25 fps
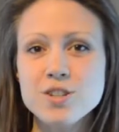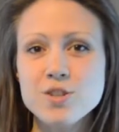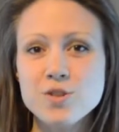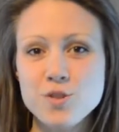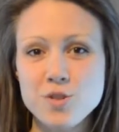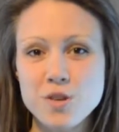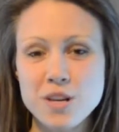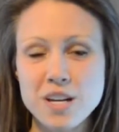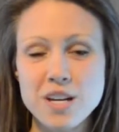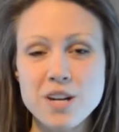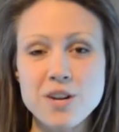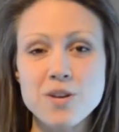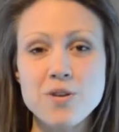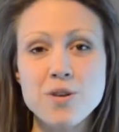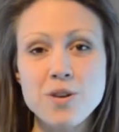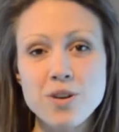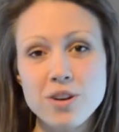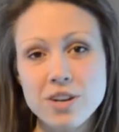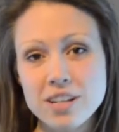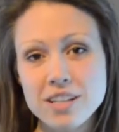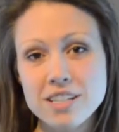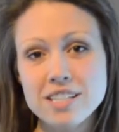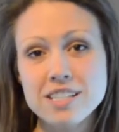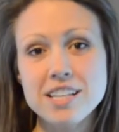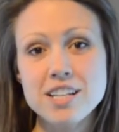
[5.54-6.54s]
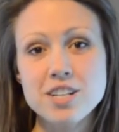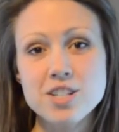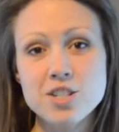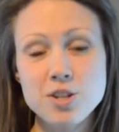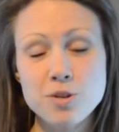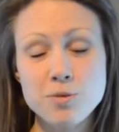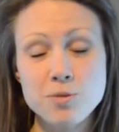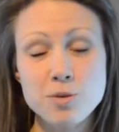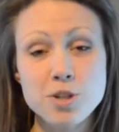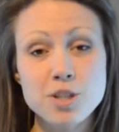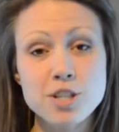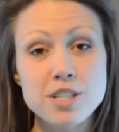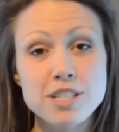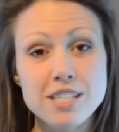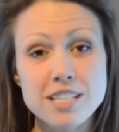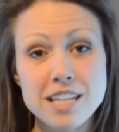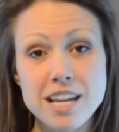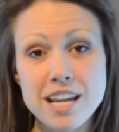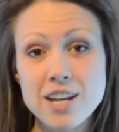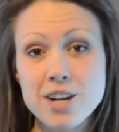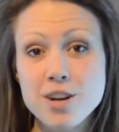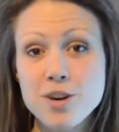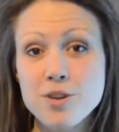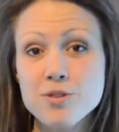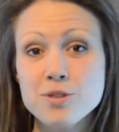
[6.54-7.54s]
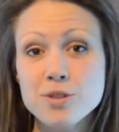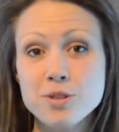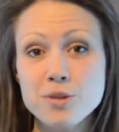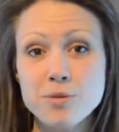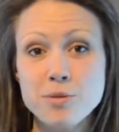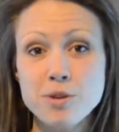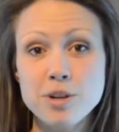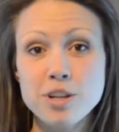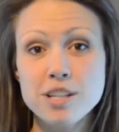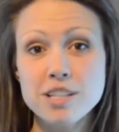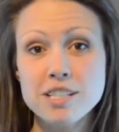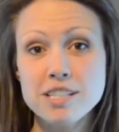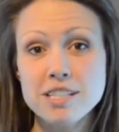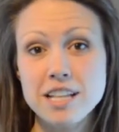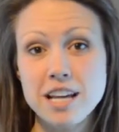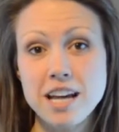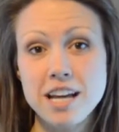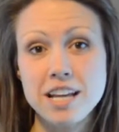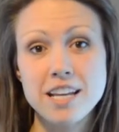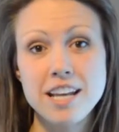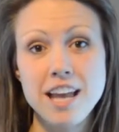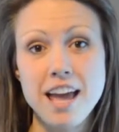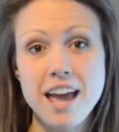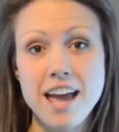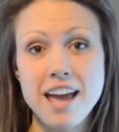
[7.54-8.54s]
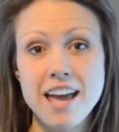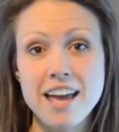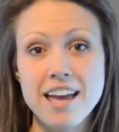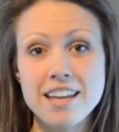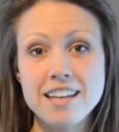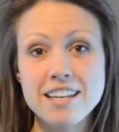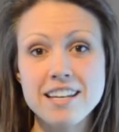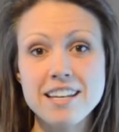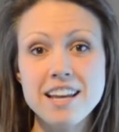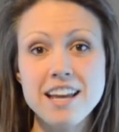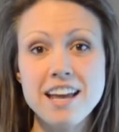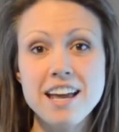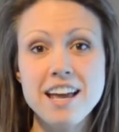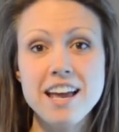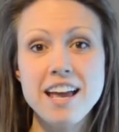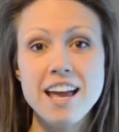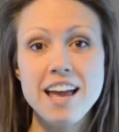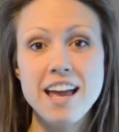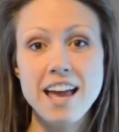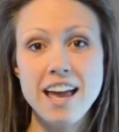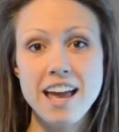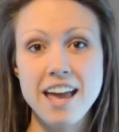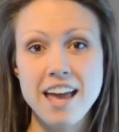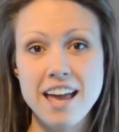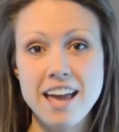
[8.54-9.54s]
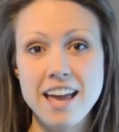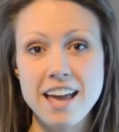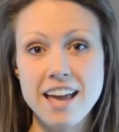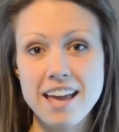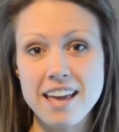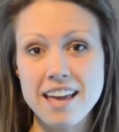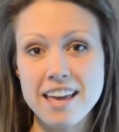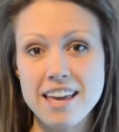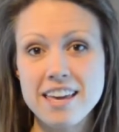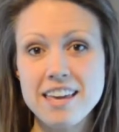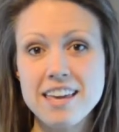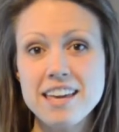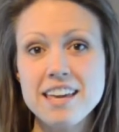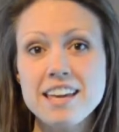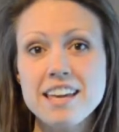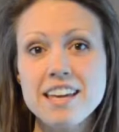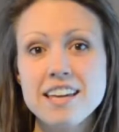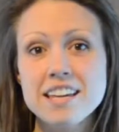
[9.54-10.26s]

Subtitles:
Treaty Organization, which is NATO. So we're going to sign N-A-T-O.